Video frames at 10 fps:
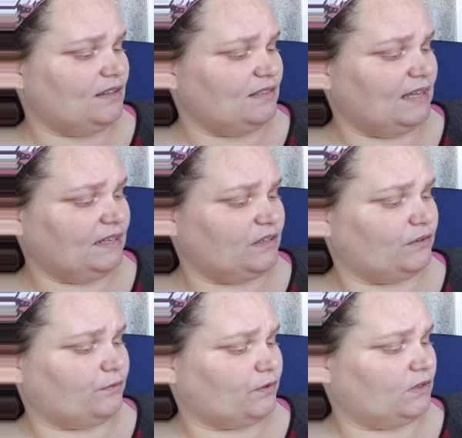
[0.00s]
Thank
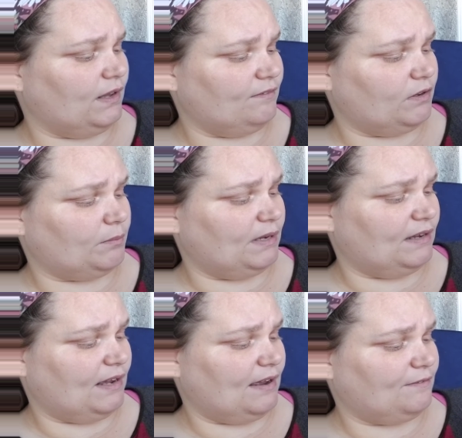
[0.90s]
you for loving
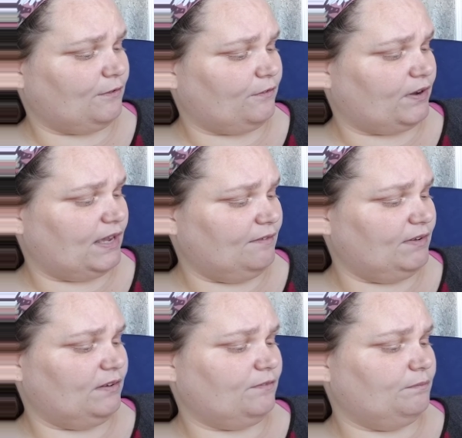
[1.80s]
me and for
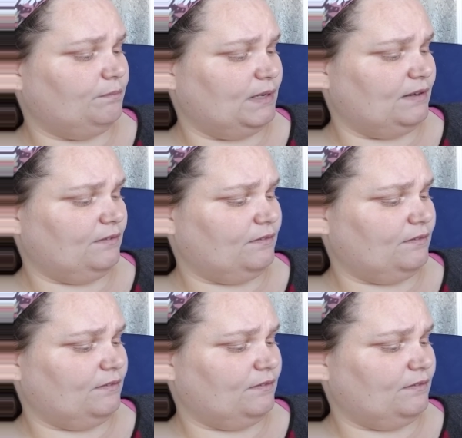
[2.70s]
forgiving me